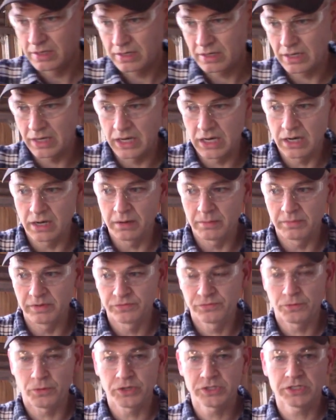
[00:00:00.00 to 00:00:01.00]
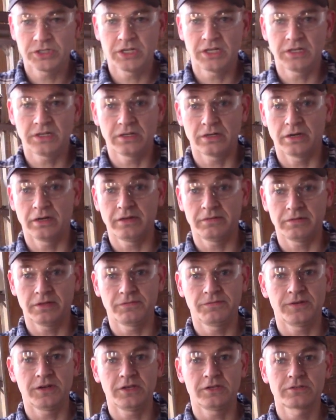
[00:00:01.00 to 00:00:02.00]
And fortunate, you know,
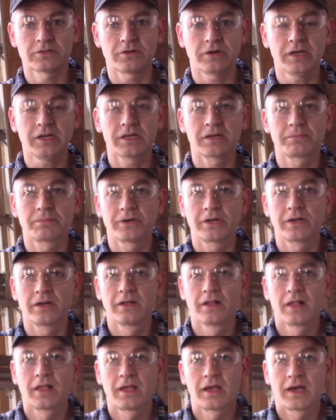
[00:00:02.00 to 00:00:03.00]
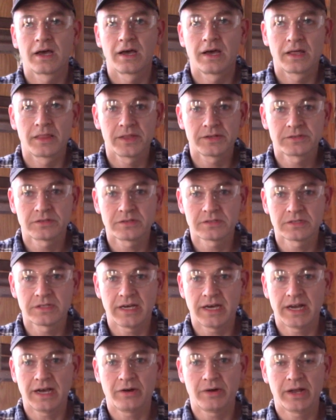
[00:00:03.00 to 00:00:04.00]
if it is great, but that's just
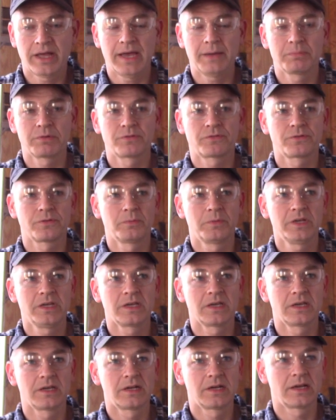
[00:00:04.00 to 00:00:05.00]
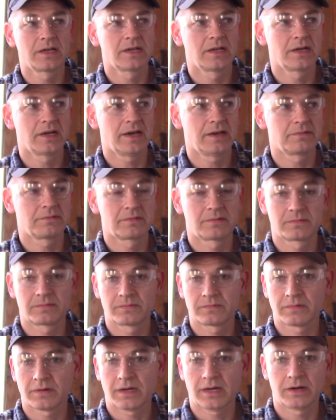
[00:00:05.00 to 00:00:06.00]
not how it happened for me. And I
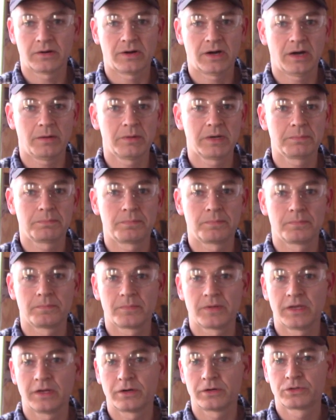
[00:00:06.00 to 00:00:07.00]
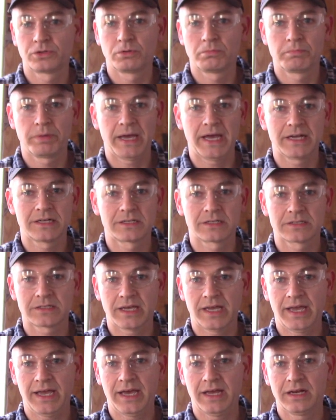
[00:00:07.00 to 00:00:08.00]
don't know how many inner tube patches
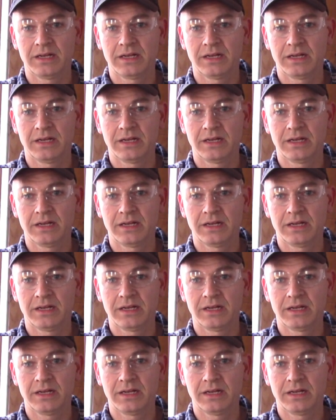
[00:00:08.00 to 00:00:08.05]
I had